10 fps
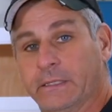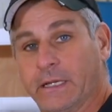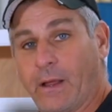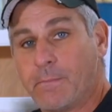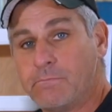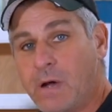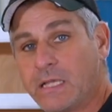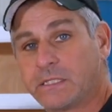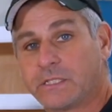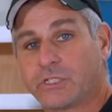Now I
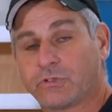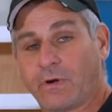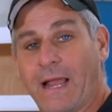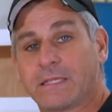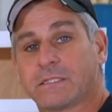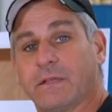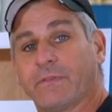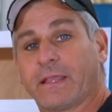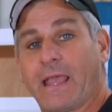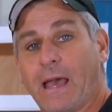must stress, if
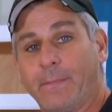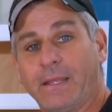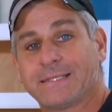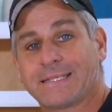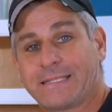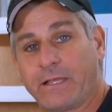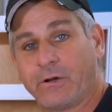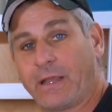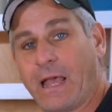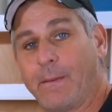the cabinet is a
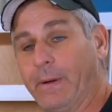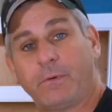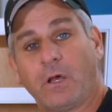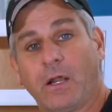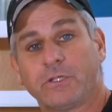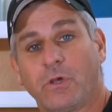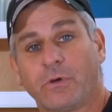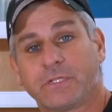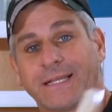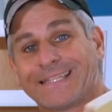standard cabinet,
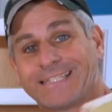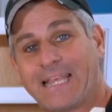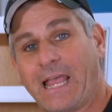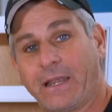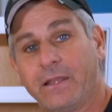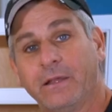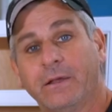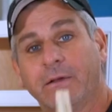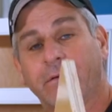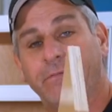Conestoga is going to send
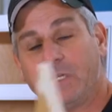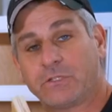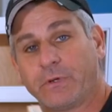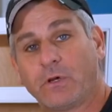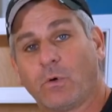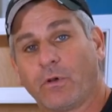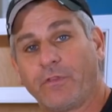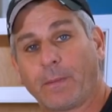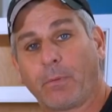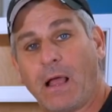these 3/4
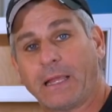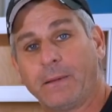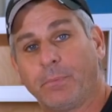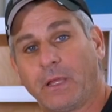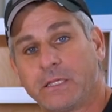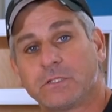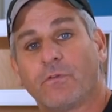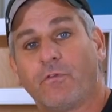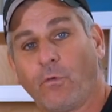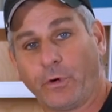thick blocking plates
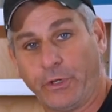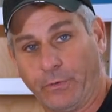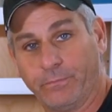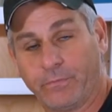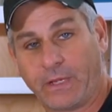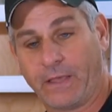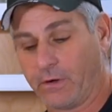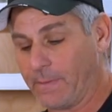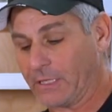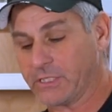for you. Okay,
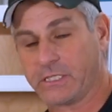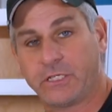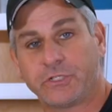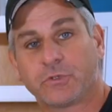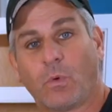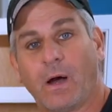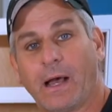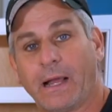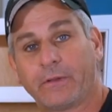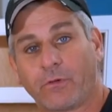they're about 6 inches
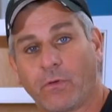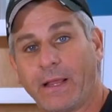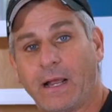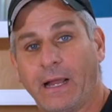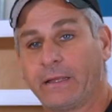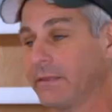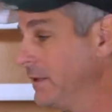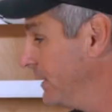wide, to the right height.